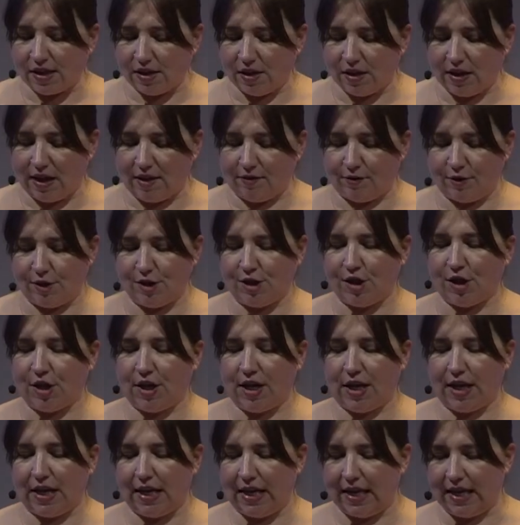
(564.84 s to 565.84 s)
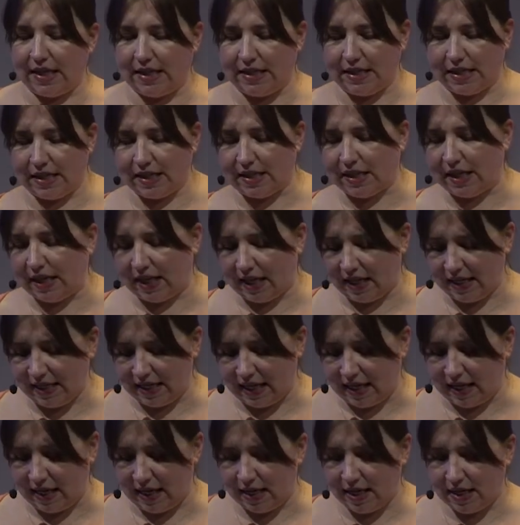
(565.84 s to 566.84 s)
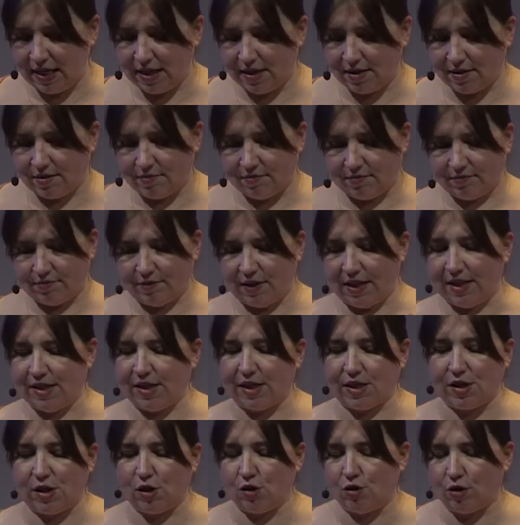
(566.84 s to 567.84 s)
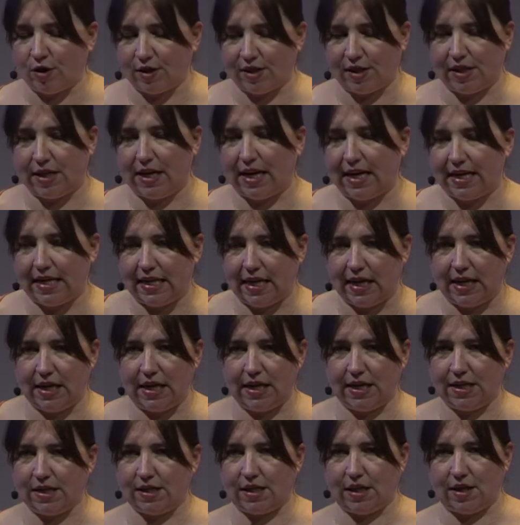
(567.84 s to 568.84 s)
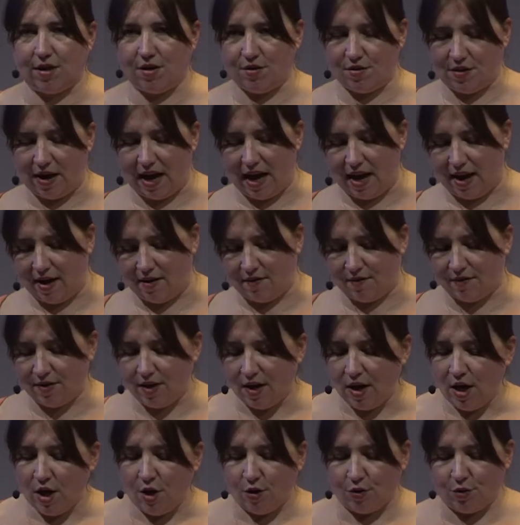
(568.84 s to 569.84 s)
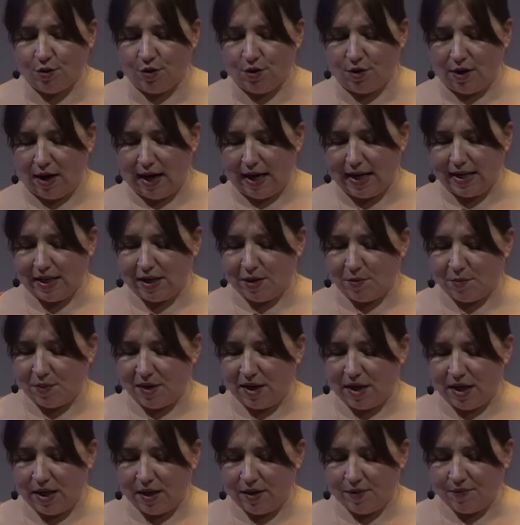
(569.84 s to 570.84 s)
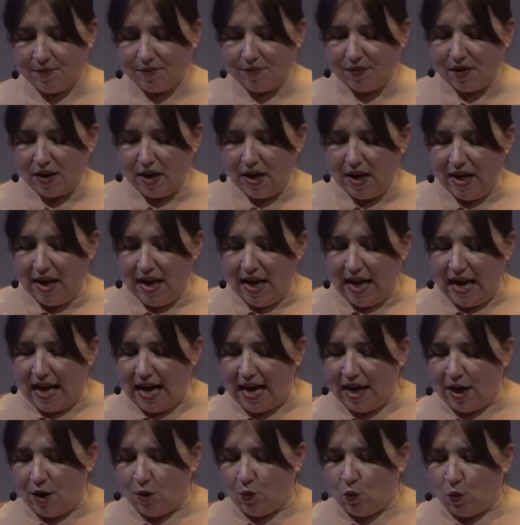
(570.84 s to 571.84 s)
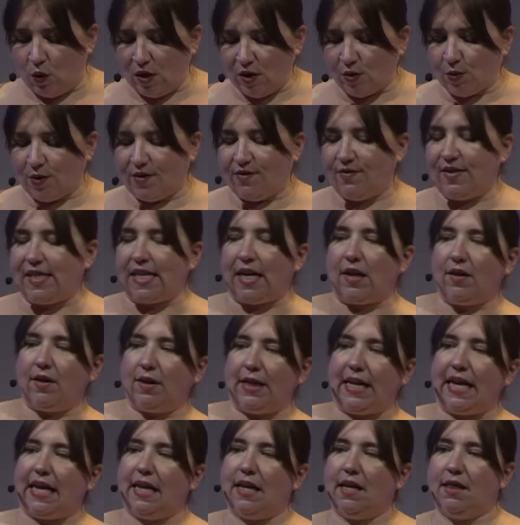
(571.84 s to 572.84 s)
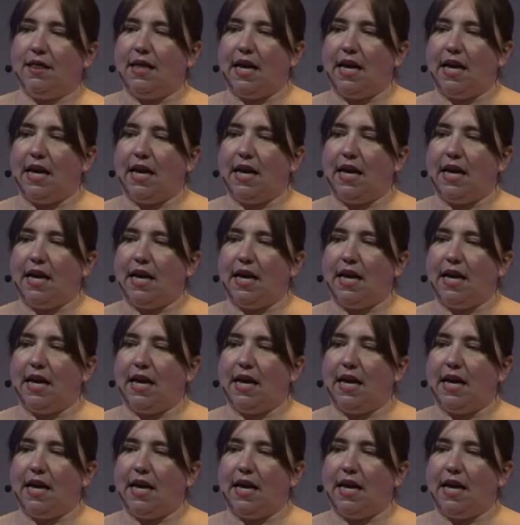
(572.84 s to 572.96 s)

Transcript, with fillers: leveraging existing identities existing trusted identities that you have through your IDP. And once we've delegated